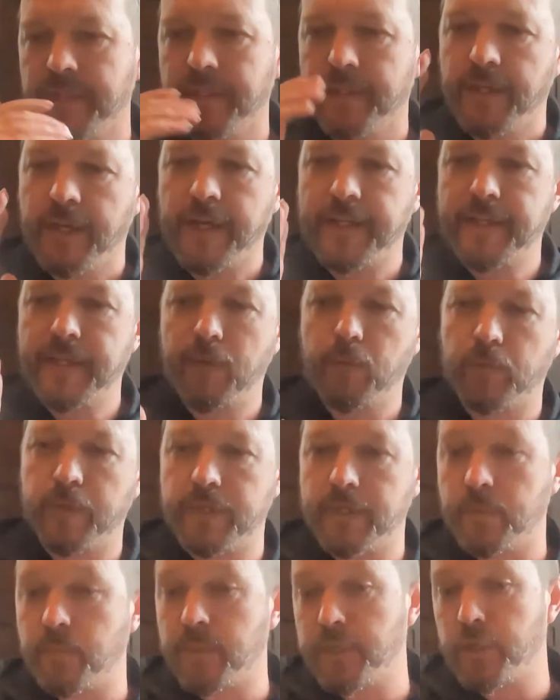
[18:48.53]
And then
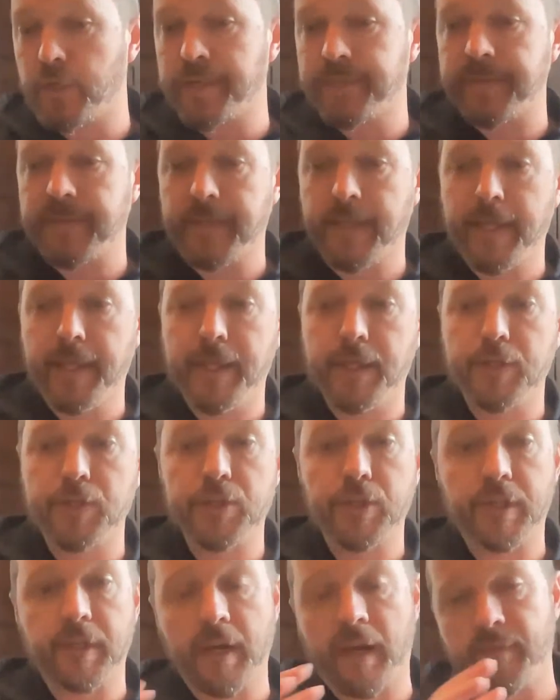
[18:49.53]
when you're at the end, you
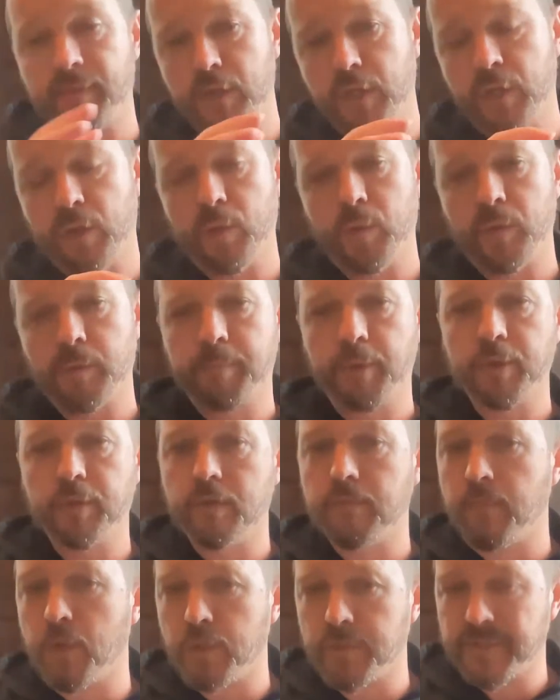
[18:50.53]
can have a go at putting
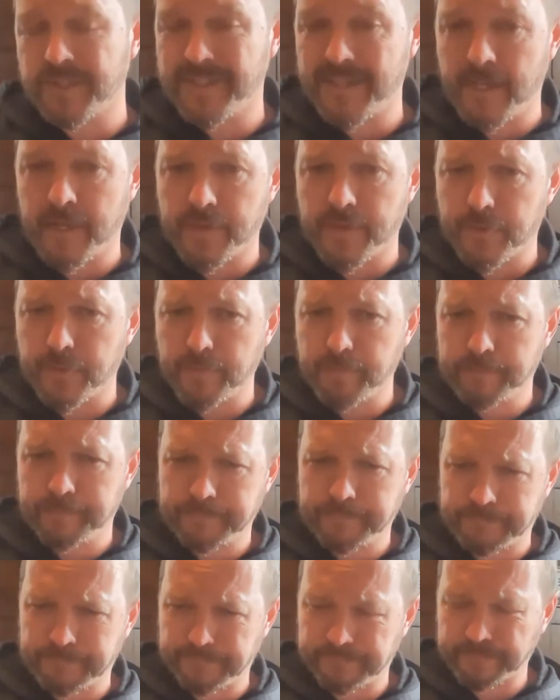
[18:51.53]
them all together
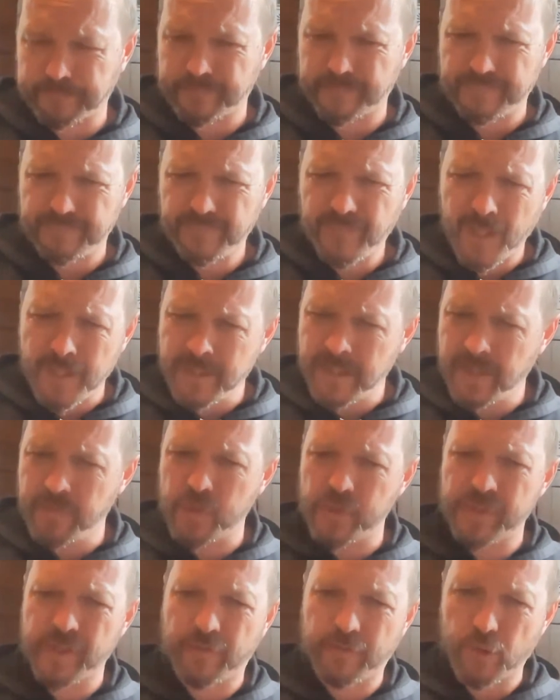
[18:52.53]
and give
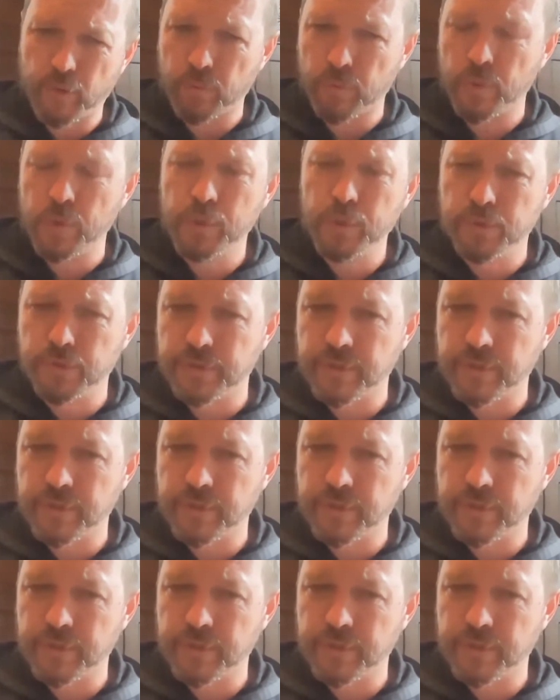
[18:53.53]
yourself a rule.